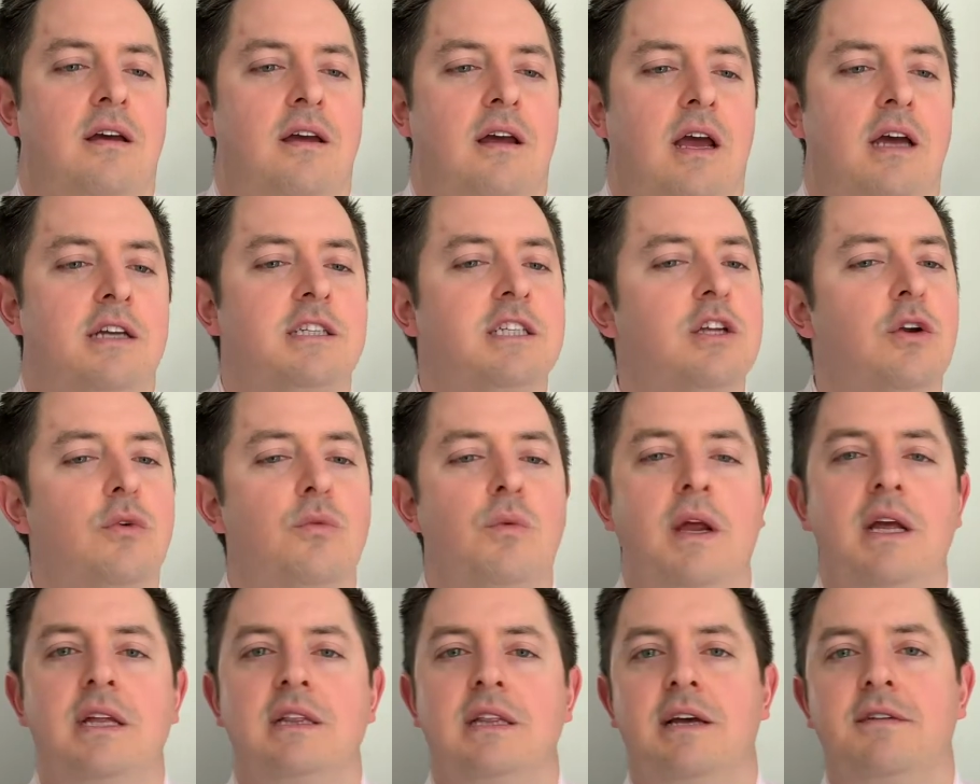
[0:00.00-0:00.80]
As they're
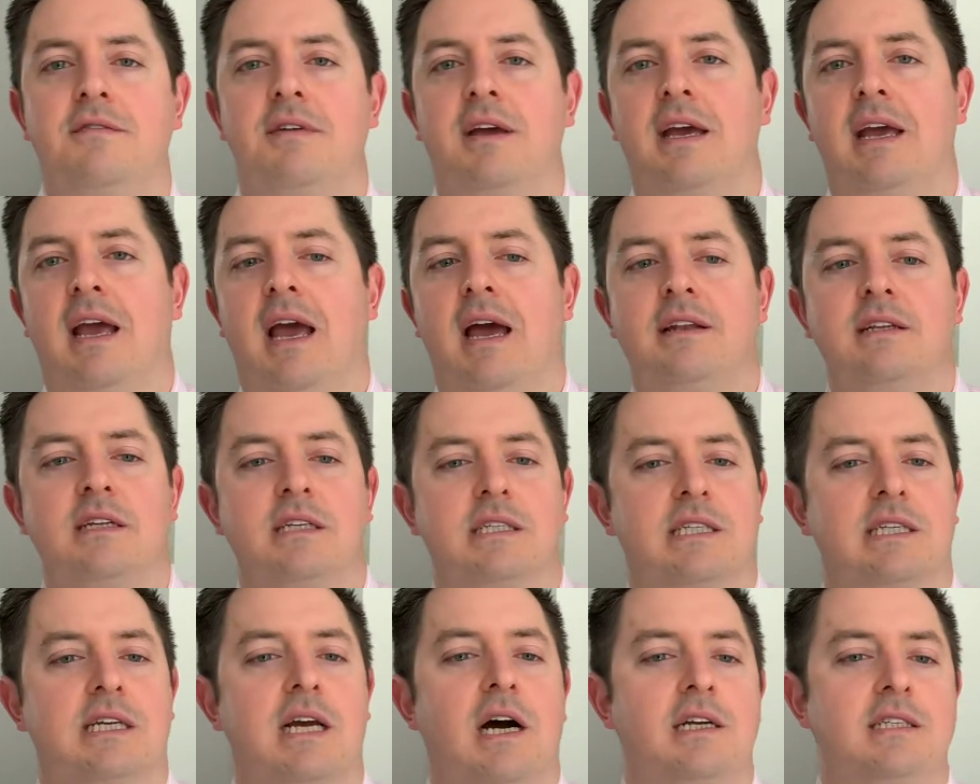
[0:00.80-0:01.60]
reliving and
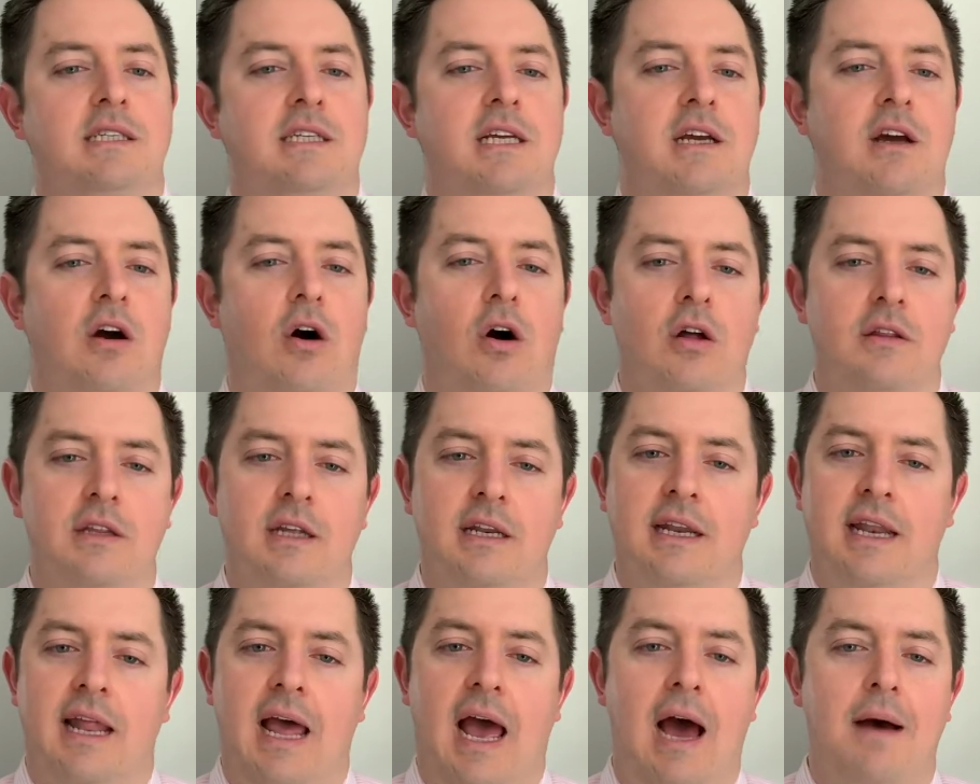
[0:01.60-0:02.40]
discussing all that
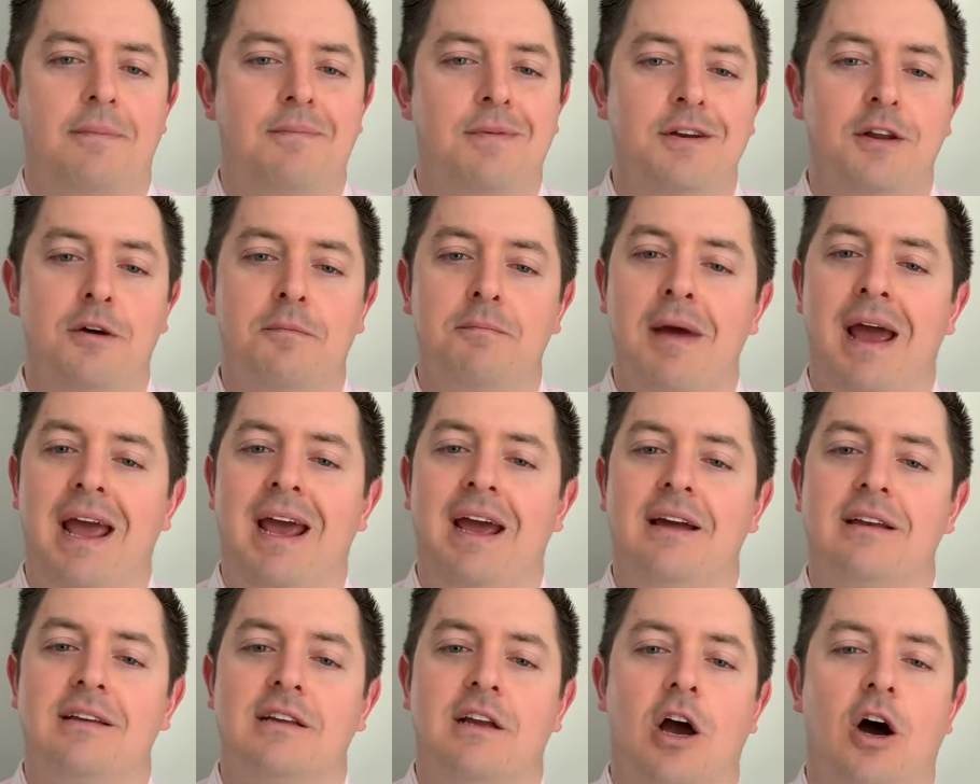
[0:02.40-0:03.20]
had happened, a
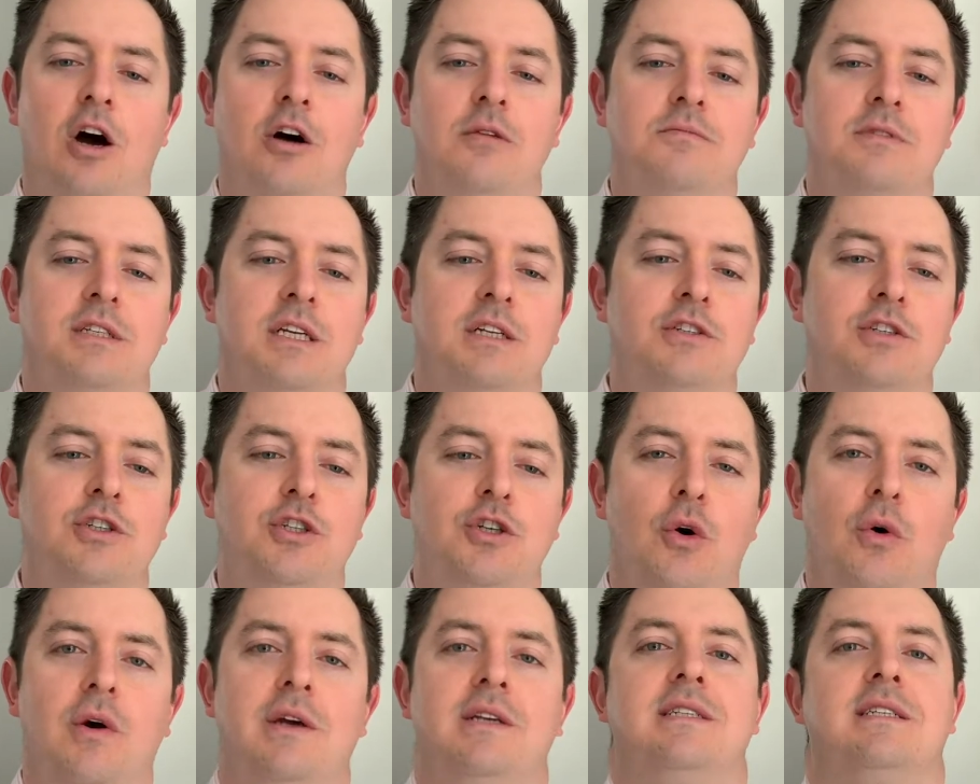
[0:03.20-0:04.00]
man comes and
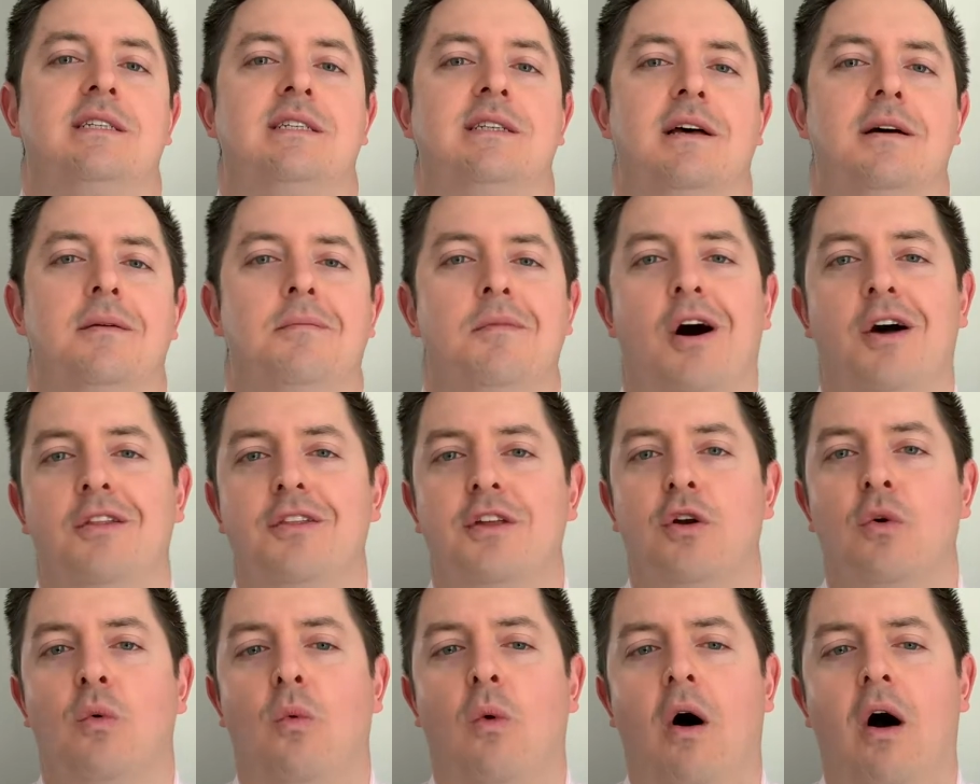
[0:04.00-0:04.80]
joins them on
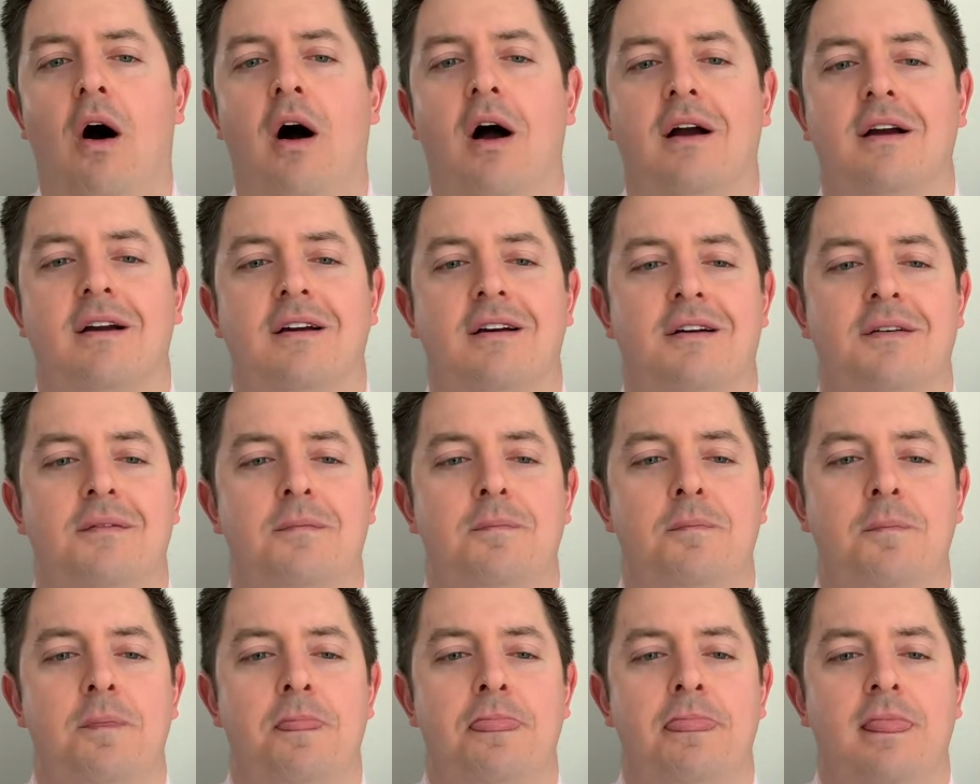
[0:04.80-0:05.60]
their walk,
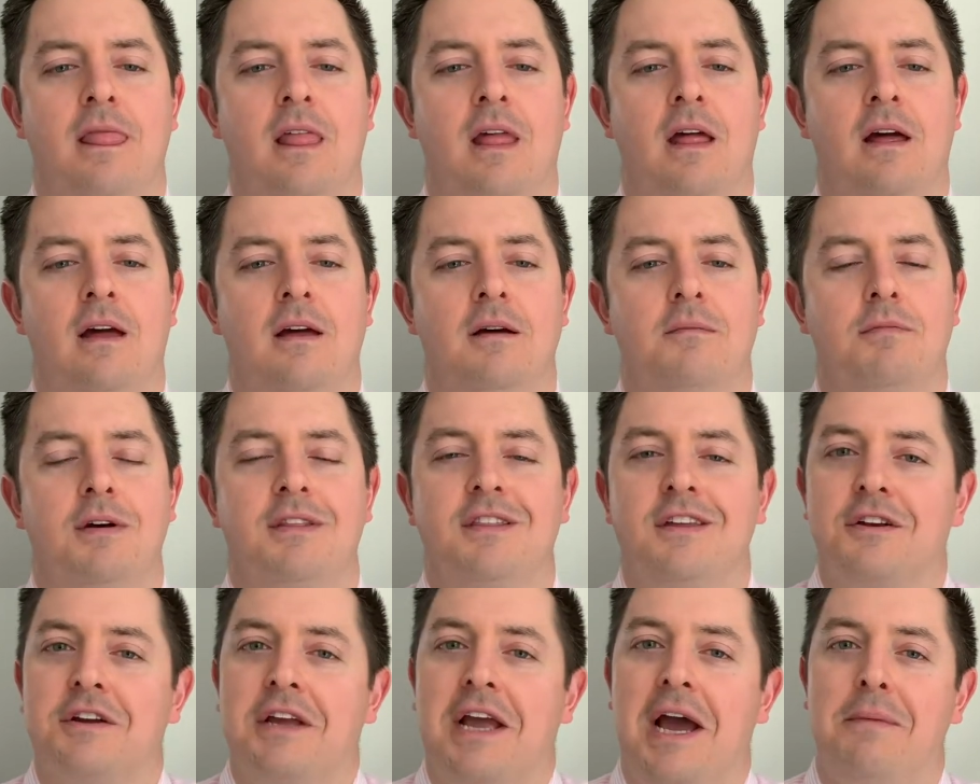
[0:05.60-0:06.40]
but
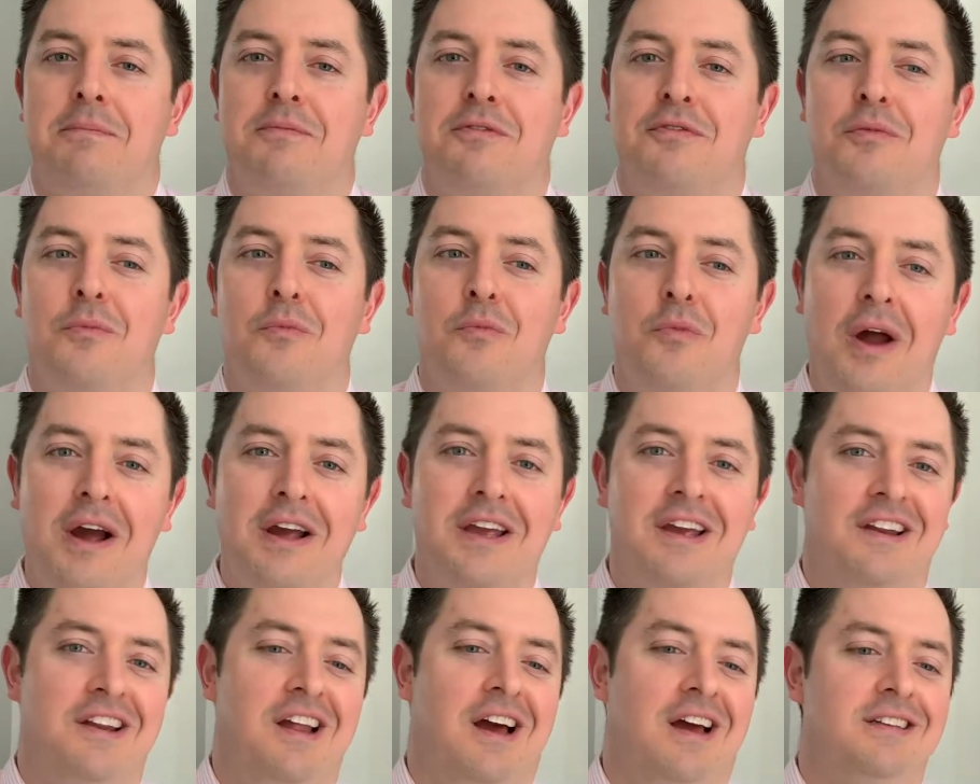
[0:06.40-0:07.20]
they're kept from
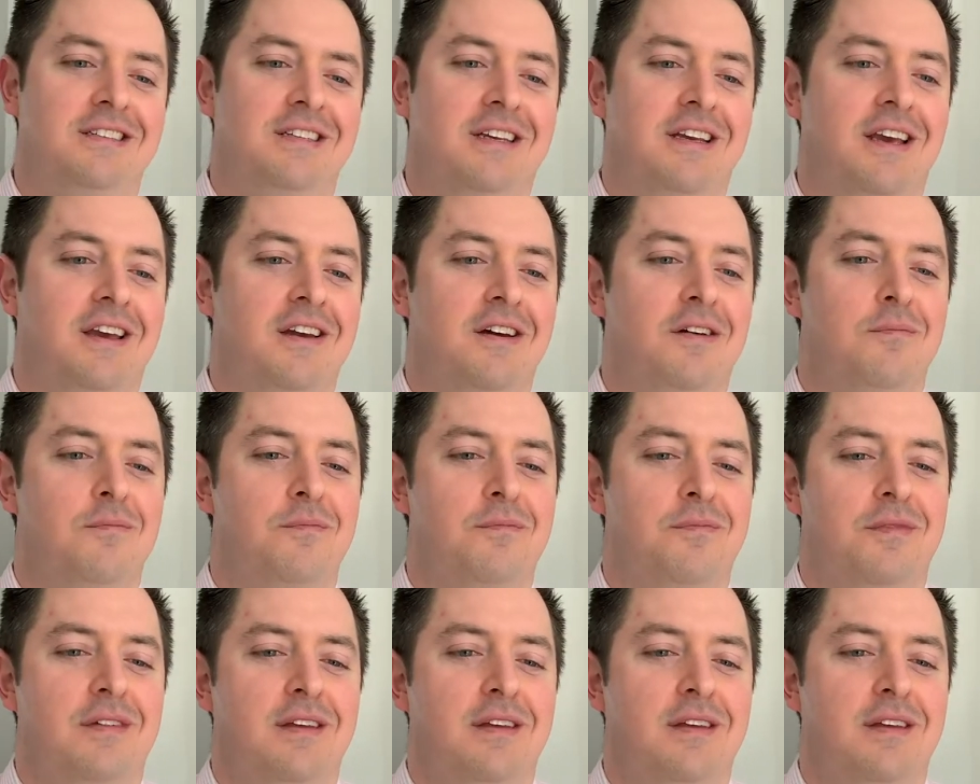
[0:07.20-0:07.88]
recognizing him.